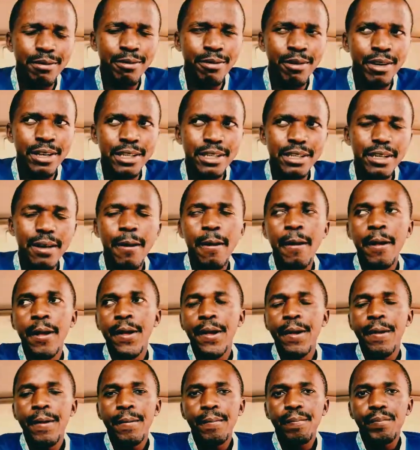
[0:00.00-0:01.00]
different.
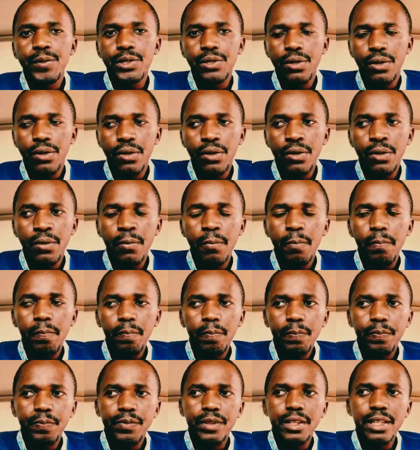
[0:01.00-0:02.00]
So
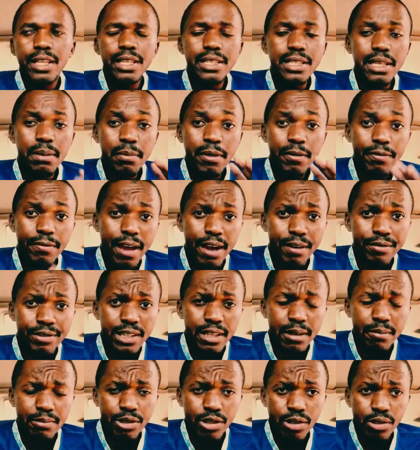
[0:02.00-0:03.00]
these are my 5
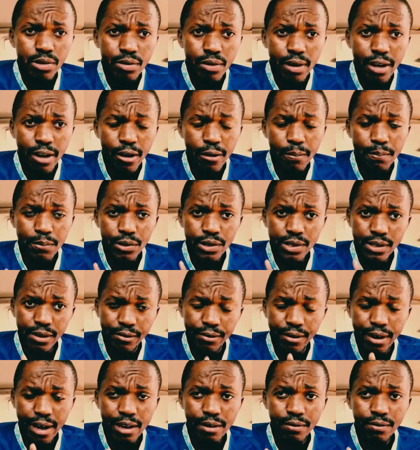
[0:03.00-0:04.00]
tips to help you
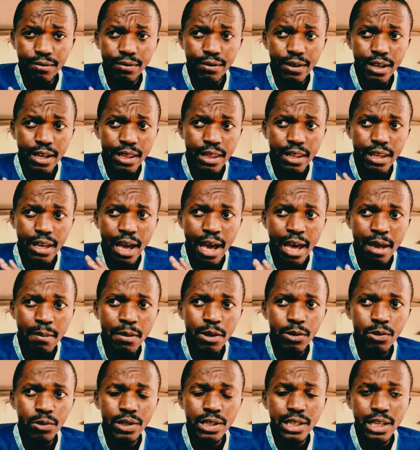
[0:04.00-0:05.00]
survive in the
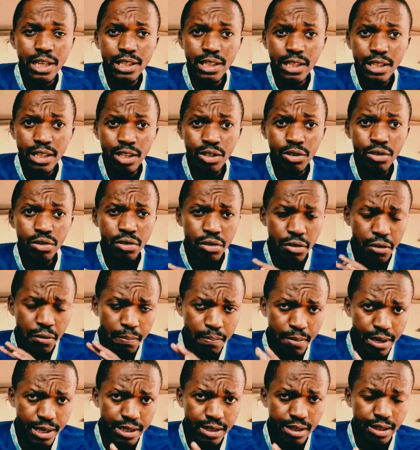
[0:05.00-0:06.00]
IMED rotation and to do your
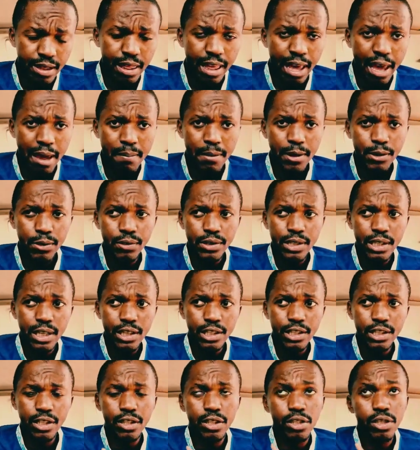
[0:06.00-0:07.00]
best in the IMED
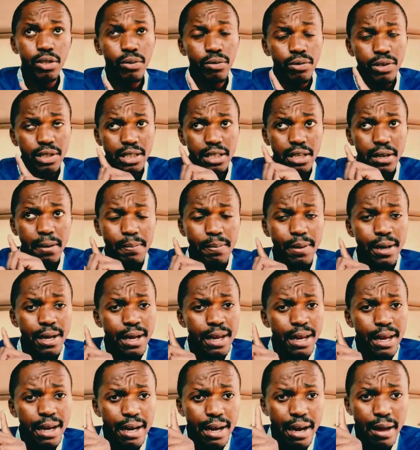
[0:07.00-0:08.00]
rotation. So tip
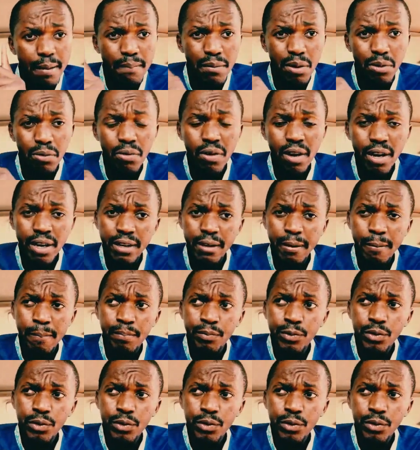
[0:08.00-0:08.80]
number 1,